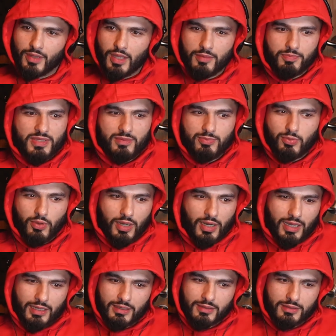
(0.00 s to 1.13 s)
people are
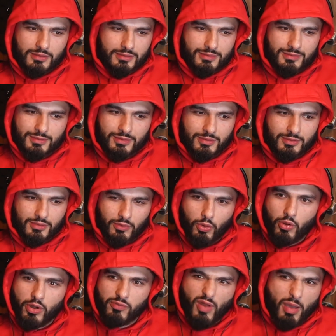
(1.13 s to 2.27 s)
like, the
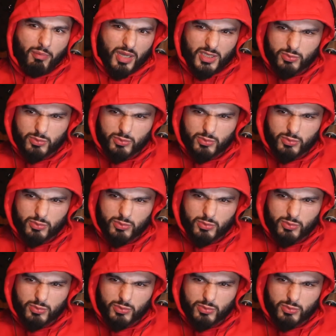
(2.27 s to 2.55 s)
royal family